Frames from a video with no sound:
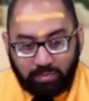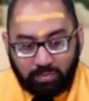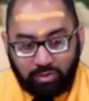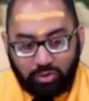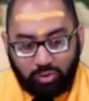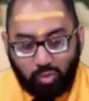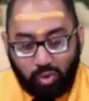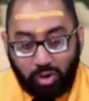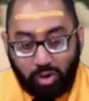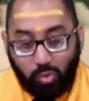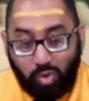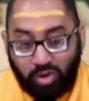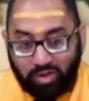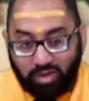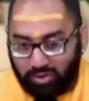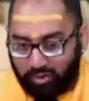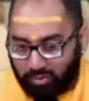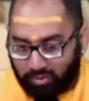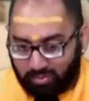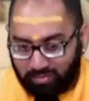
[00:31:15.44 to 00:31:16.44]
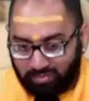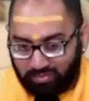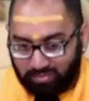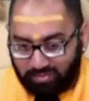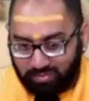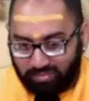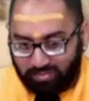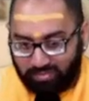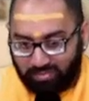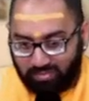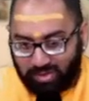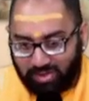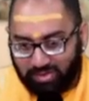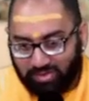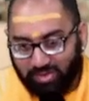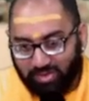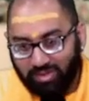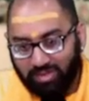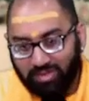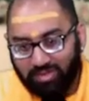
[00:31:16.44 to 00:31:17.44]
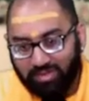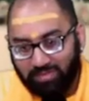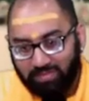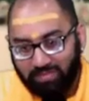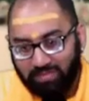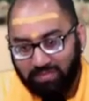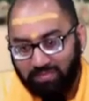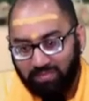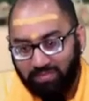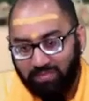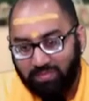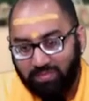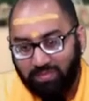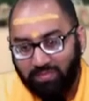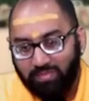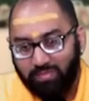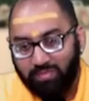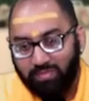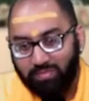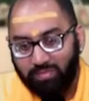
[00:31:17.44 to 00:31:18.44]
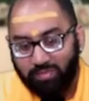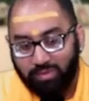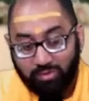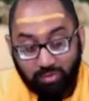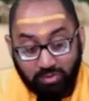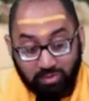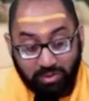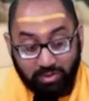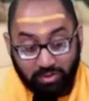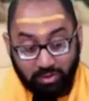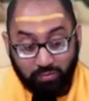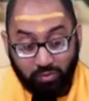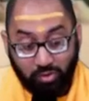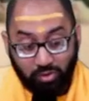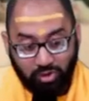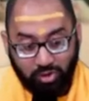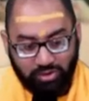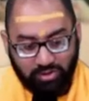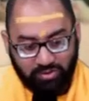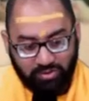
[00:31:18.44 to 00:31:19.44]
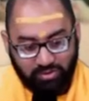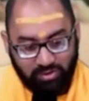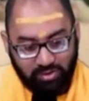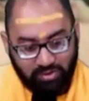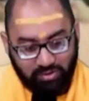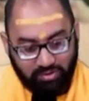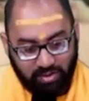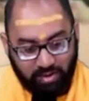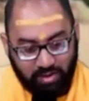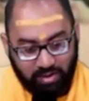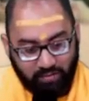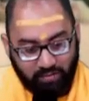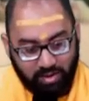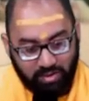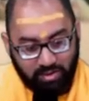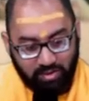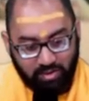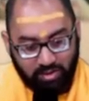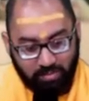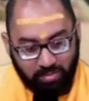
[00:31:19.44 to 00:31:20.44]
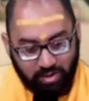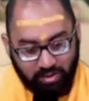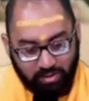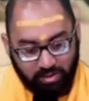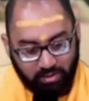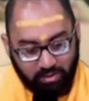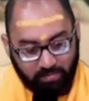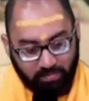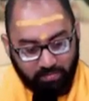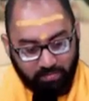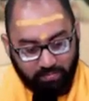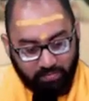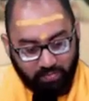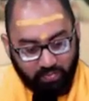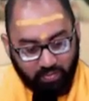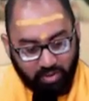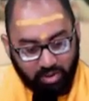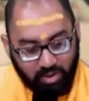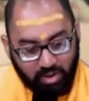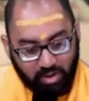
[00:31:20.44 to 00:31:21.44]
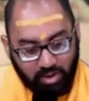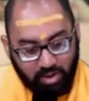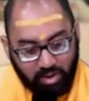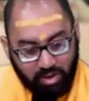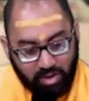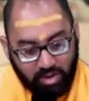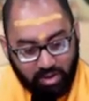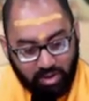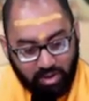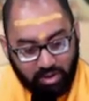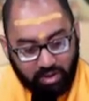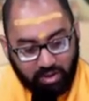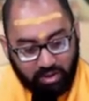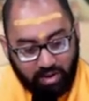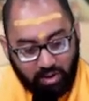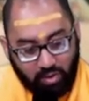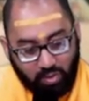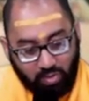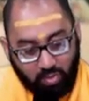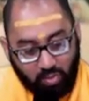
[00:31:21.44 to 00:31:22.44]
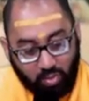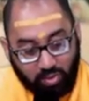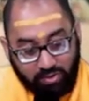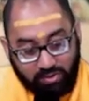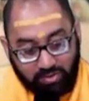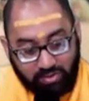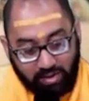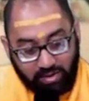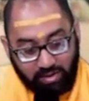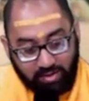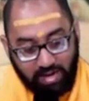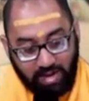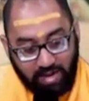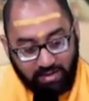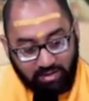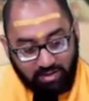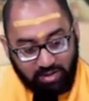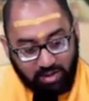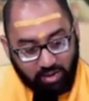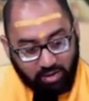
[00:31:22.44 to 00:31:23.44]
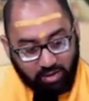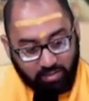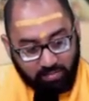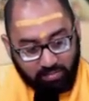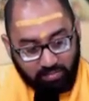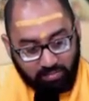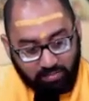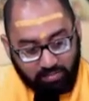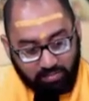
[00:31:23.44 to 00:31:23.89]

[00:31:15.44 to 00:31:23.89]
But do I want to? That's the thing. So, sense of urgency is that Vaidika Marga. Now, what's said at the end here?